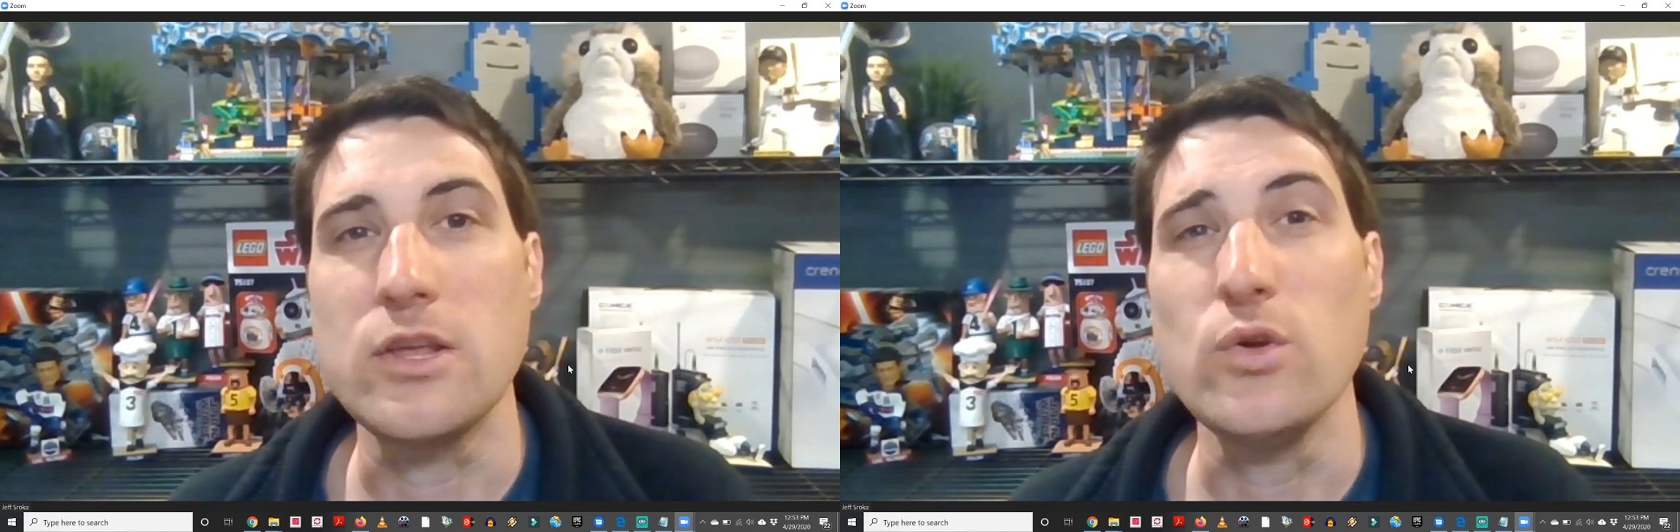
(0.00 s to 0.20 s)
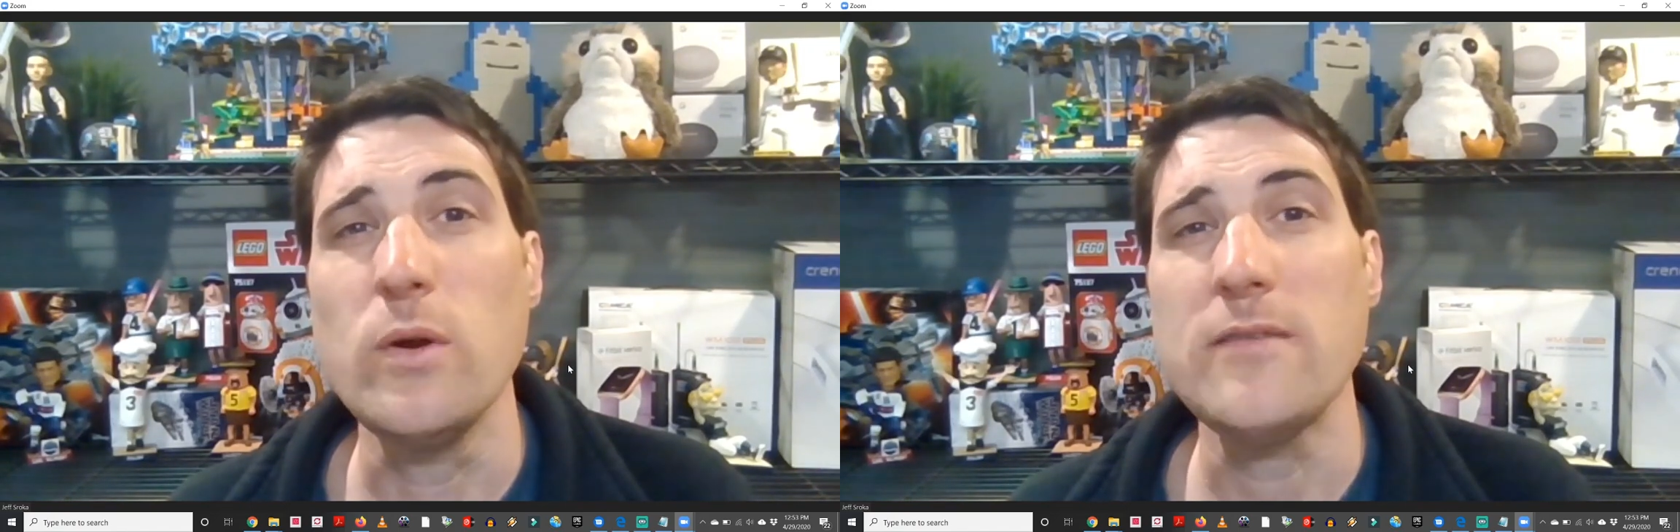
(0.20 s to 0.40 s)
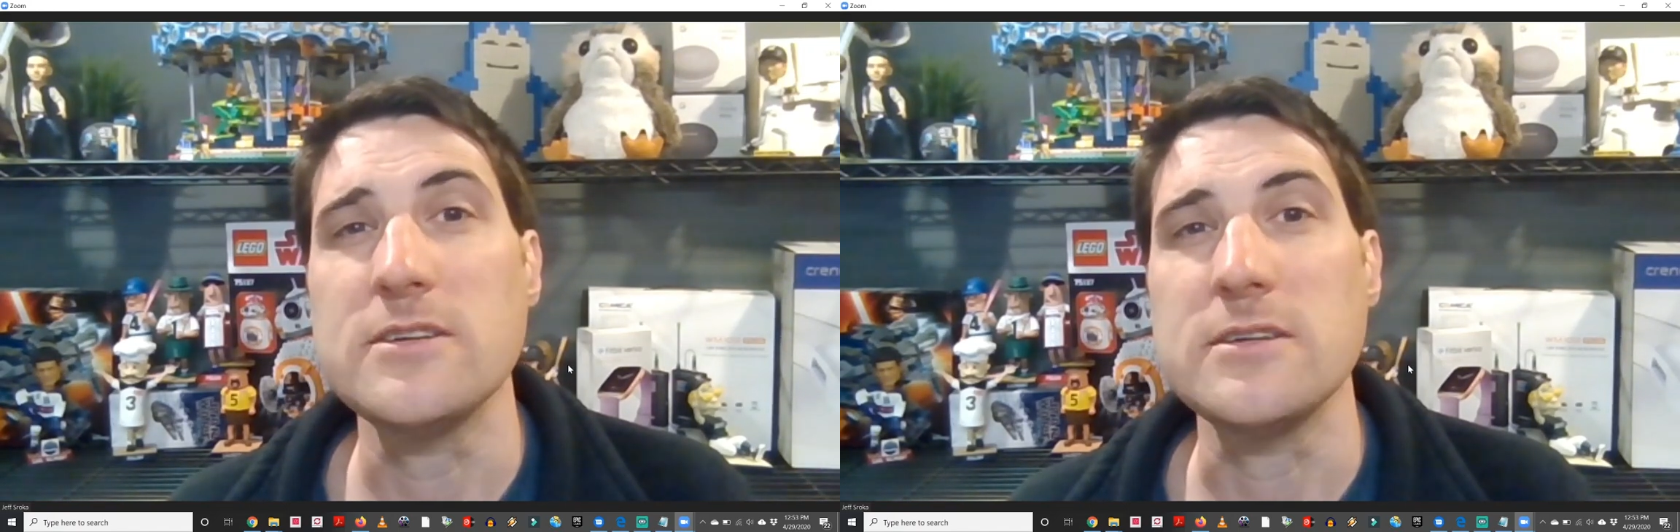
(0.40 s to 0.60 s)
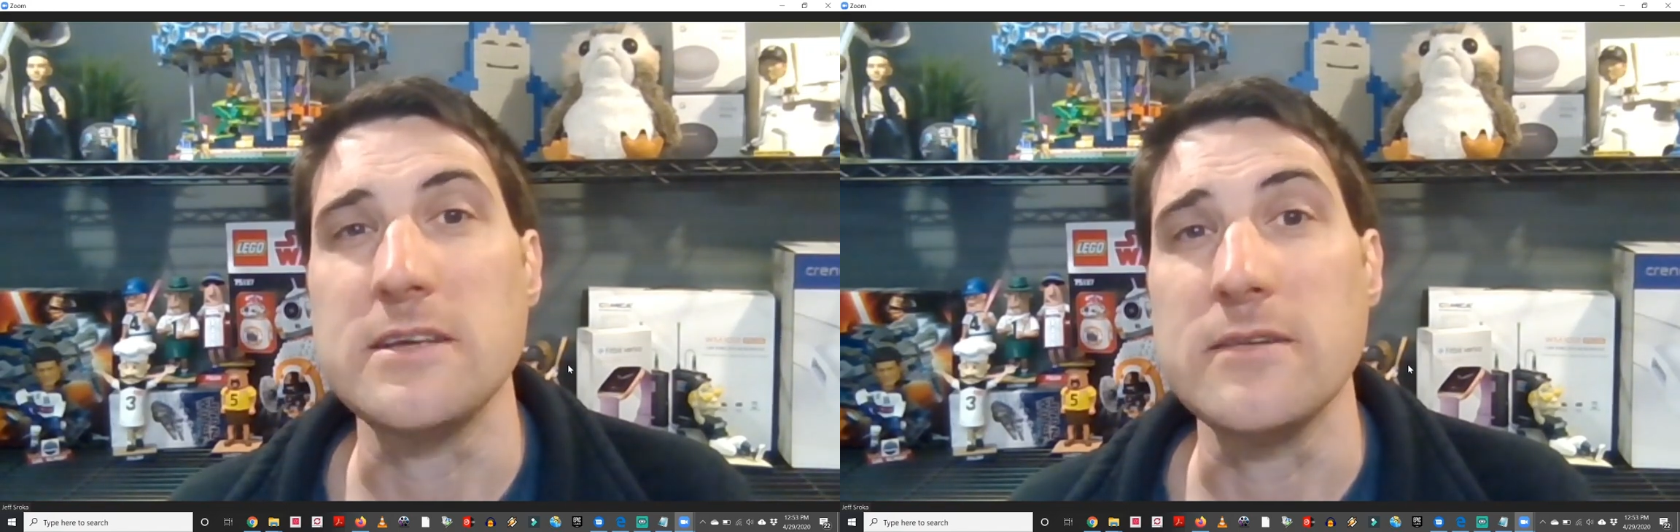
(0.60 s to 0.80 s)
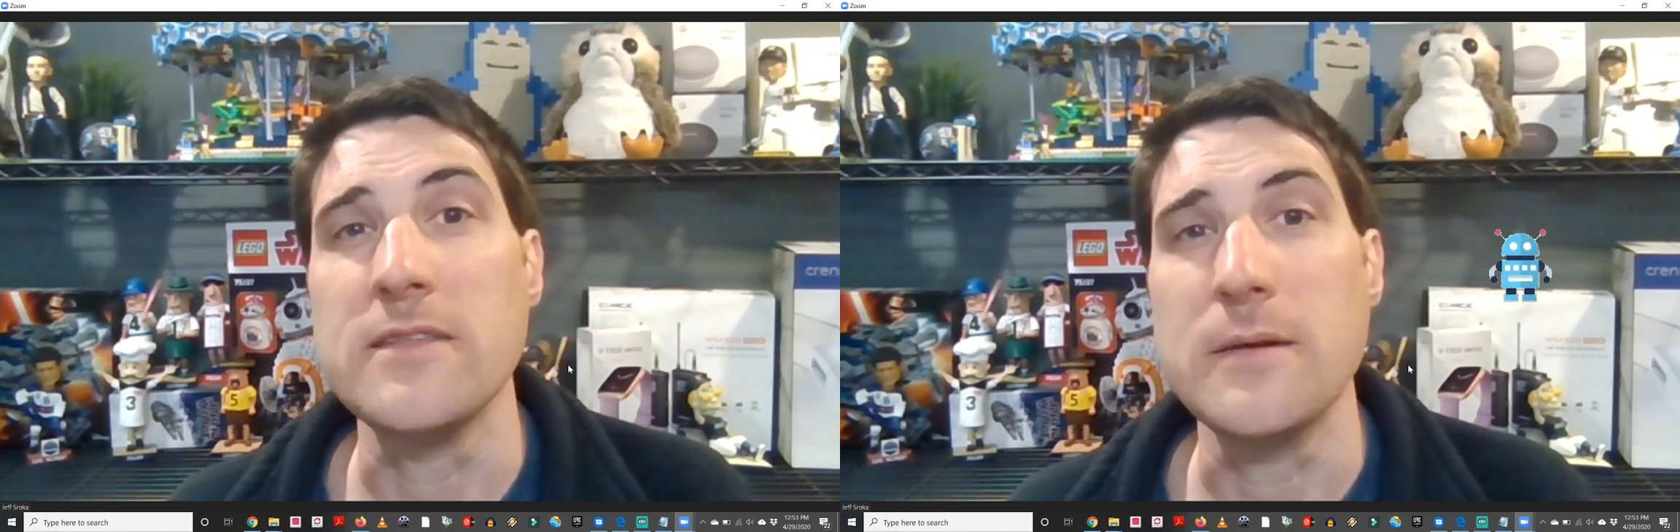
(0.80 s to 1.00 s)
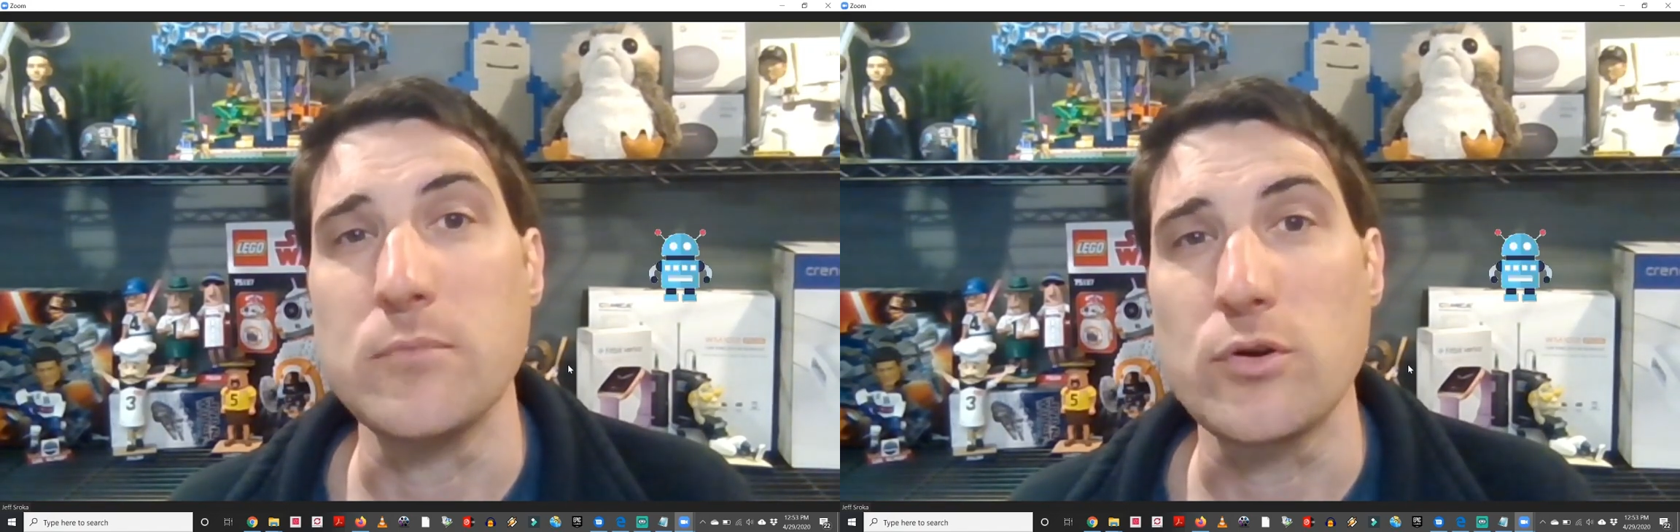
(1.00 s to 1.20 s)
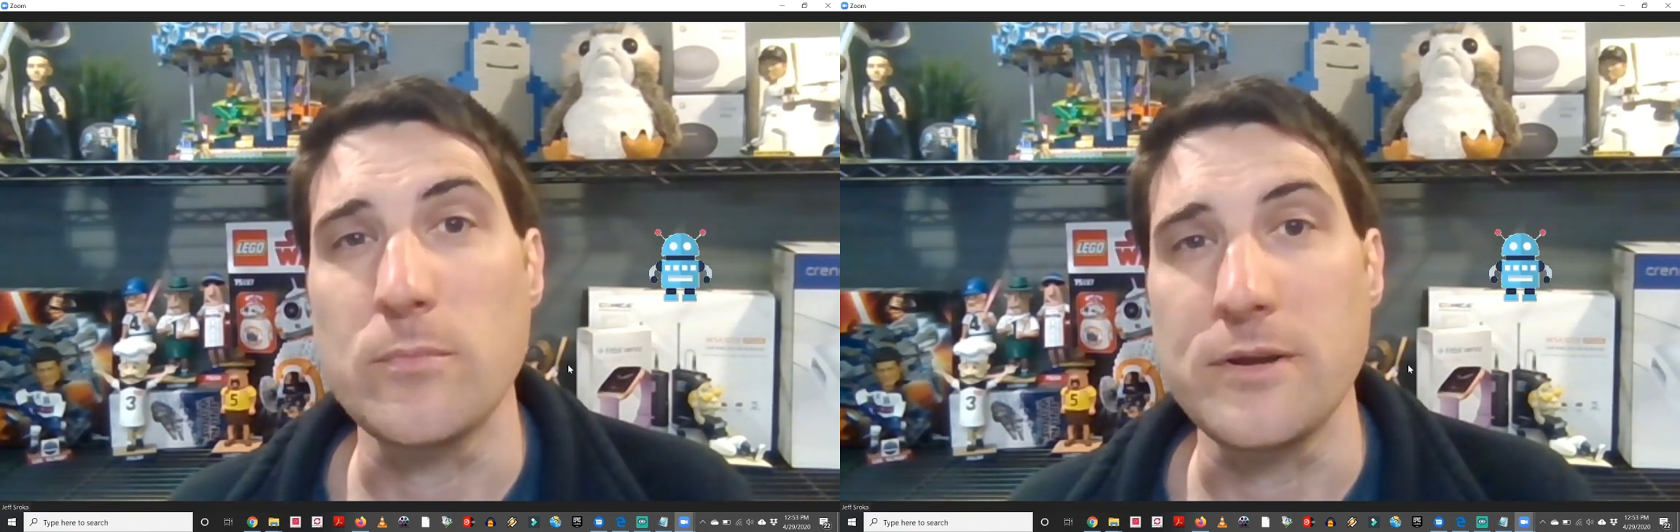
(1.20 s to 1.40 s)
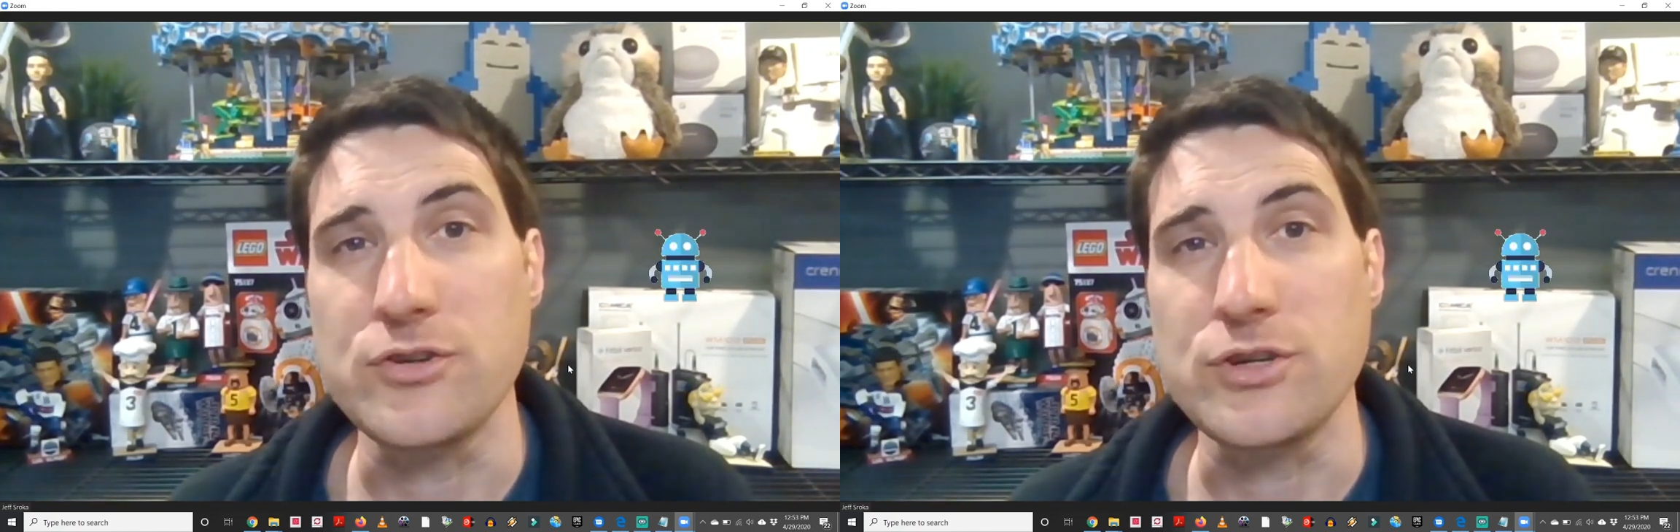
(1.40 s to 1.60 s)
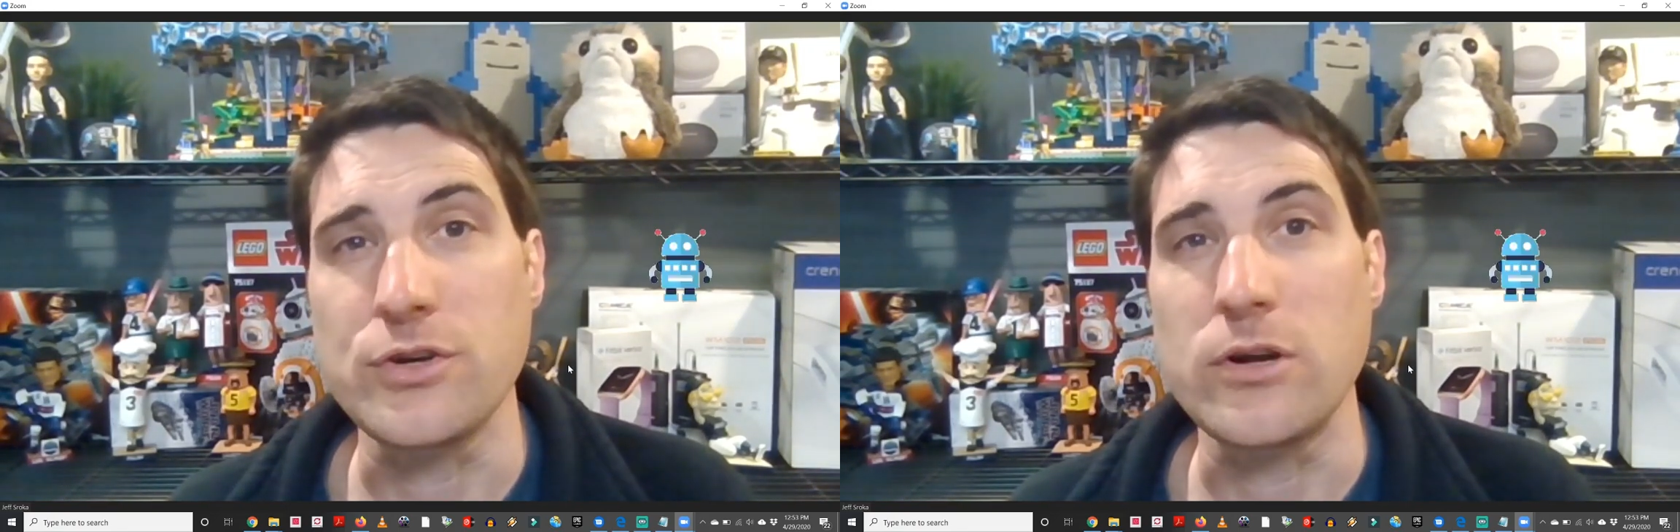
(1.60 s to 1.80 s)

you have to give them permission